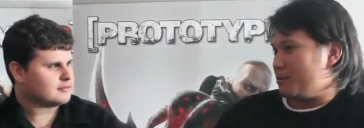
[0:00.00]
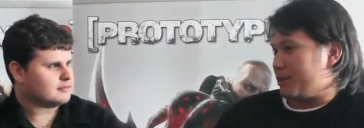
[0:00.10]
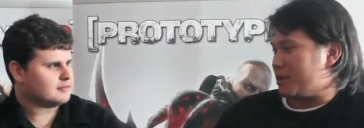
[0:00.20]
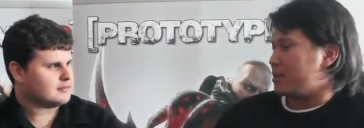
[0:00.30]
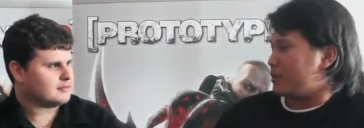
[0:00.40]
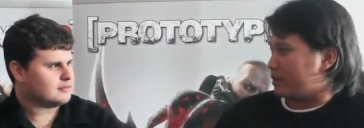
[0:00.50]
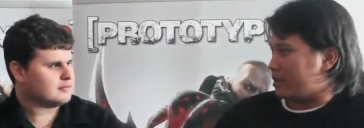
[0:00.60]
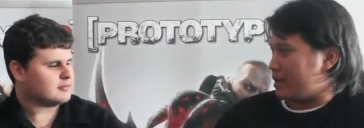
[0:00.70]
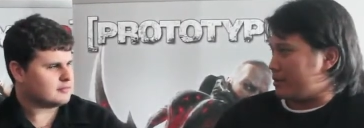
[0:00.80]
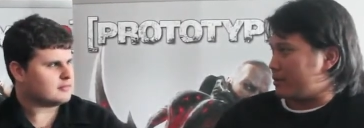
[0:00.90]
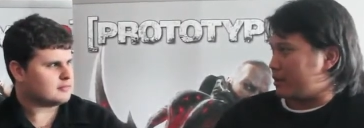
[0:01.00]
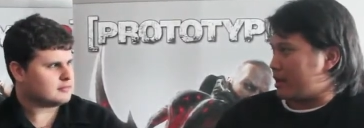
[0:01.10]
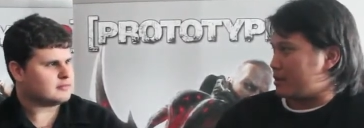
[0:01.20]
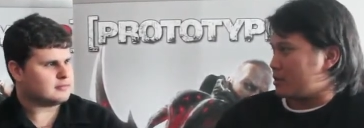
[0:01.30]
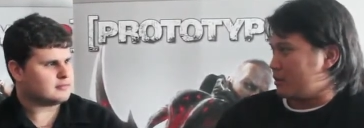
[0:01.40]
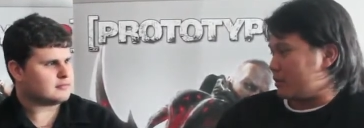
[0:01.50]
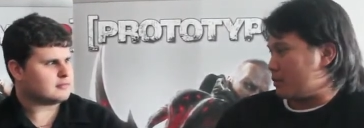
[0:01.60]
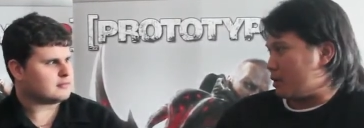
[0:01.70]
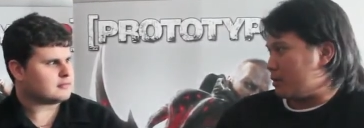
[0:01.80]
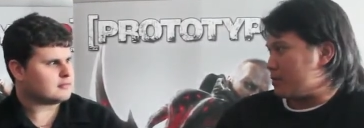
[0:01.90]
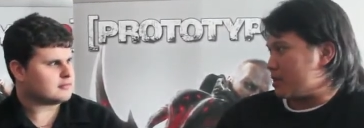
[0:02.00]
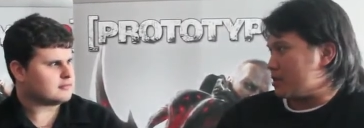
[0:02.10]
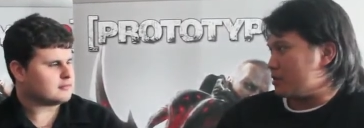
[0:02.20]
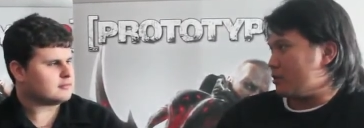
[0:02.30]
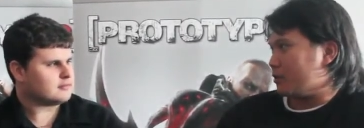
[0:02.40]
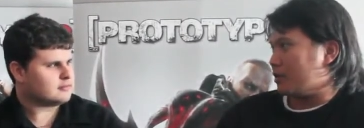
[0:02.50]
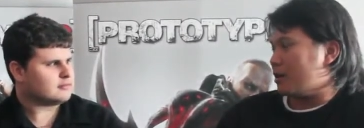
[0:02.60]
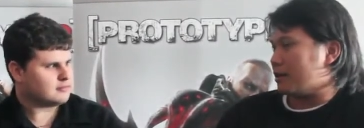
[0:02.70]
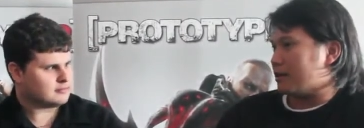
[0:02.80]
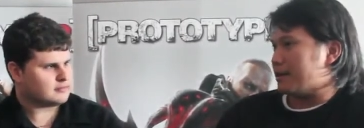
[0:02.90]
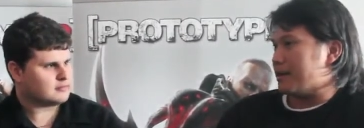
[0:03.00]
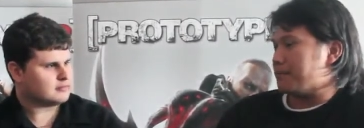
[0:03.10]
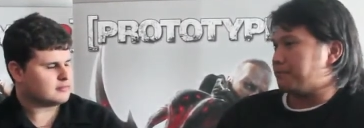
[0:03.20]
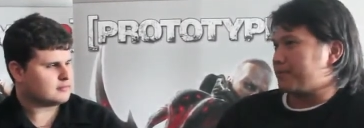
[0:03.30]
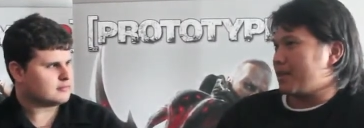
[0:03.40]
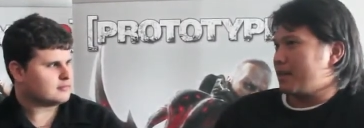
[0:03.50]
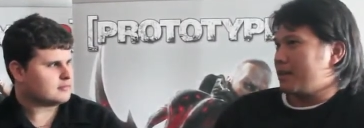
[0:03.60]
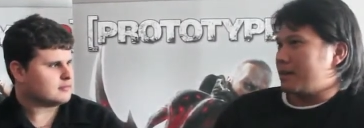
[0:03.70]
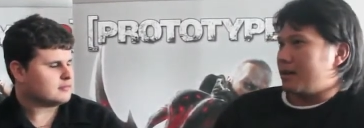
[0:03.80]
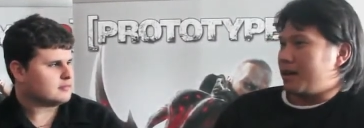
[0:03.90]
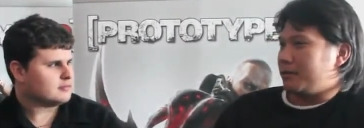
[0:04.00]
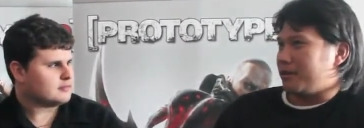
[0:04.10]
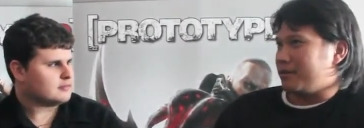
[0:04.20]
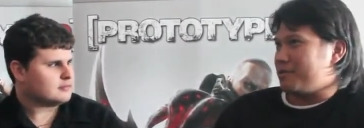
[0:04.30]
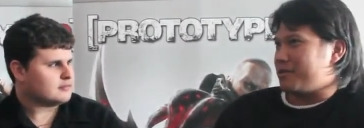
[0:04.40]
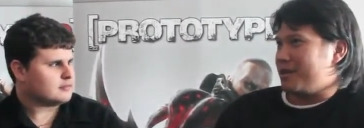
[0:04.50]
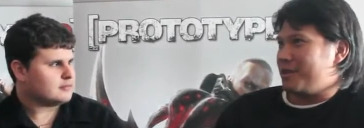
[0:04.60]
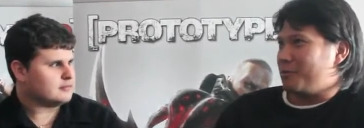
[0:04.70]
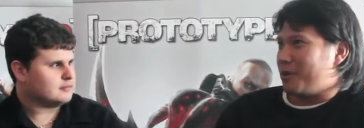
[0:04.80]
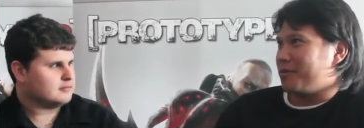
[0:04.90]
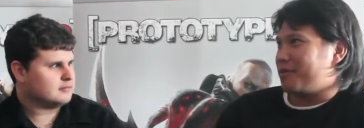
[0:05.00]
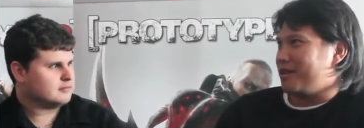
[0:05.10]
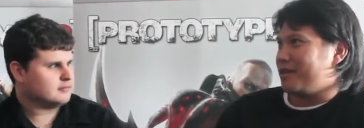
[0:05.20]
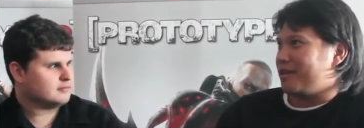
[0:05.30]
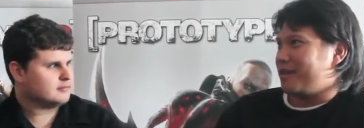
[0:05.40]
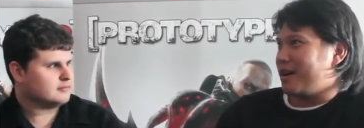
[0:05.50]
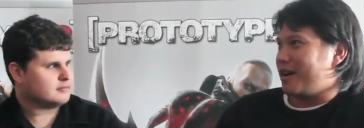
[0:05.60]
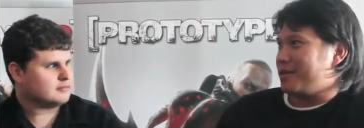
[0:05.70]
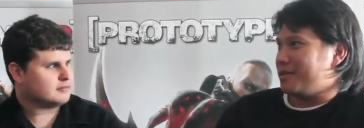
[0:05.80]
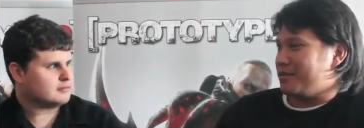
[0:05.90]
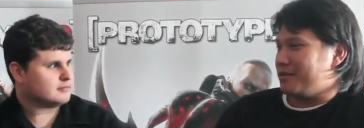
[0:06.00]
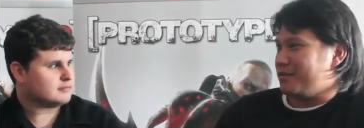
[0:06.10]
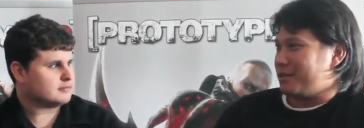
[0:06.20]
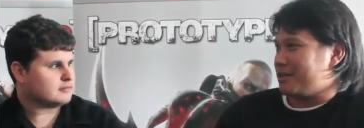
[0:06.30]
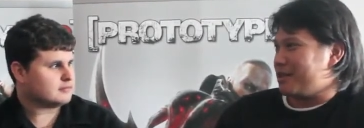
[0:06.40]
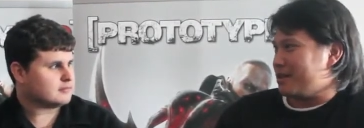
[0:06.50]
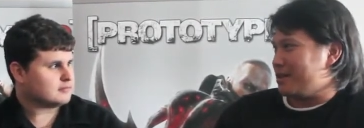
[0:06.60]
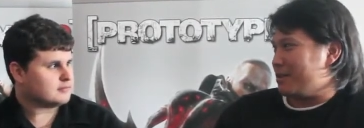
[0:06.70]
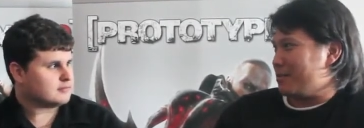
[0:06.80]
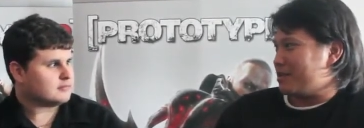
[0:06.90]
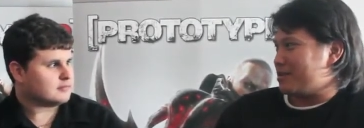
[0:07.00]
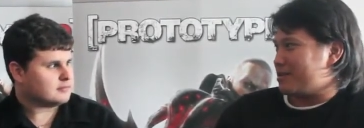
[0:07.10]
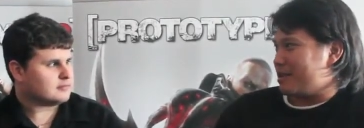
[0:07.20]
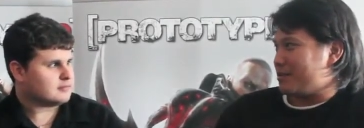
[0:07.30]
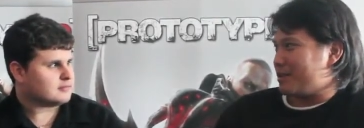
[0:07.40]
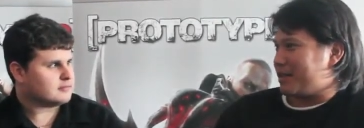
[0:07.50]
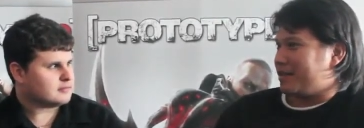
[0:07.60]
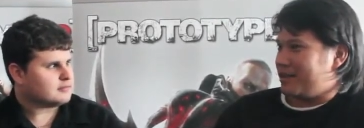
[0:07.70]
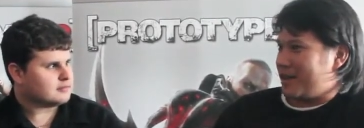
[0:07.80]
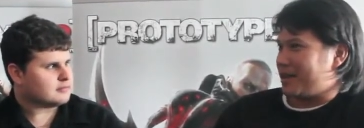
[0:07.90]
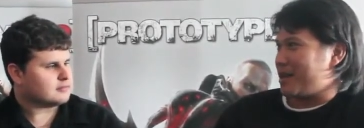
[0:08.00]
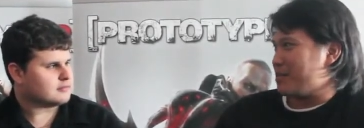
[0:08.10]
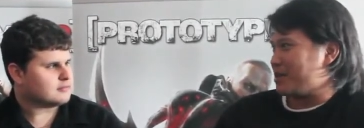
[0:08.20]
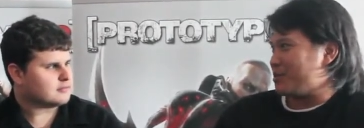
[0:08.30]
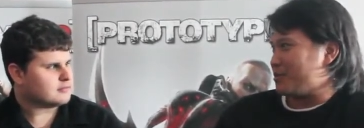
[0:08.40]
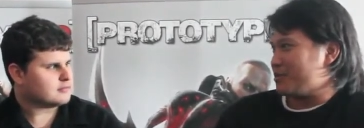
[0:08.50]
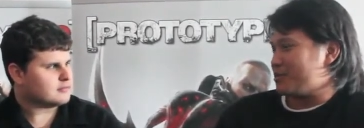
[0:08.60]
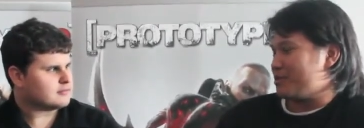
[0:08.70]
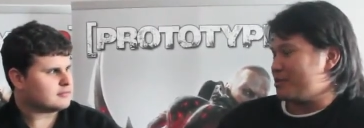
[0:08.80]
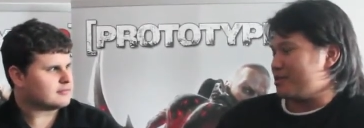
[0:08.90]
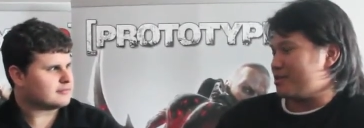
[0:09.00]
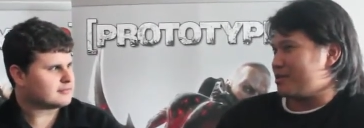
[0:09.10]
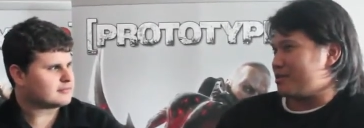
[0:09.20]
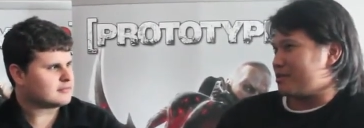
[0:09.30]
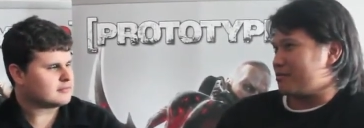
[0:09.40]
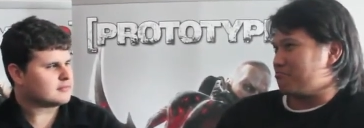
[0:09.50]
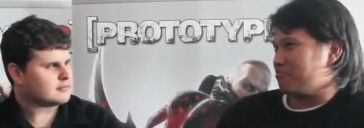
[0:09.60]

Speaker 1: bringing people together and kind of solving the problems as you go along. Um, I don't think there's any one thing I do on a day to day basis that I can be like, yeah, that makes me a producer. It's just